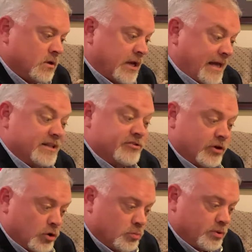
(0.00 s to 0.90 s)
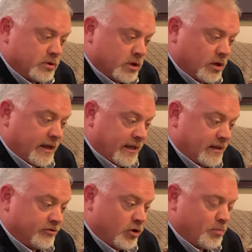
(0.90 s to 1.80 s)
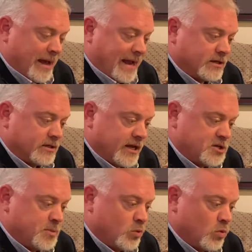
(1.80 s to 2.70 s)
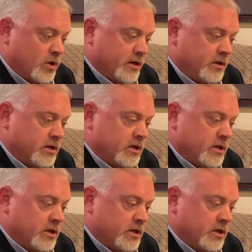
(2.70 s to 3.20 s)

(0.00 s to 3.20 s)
Haley's Hope, the Haley's Hope Act, HB1,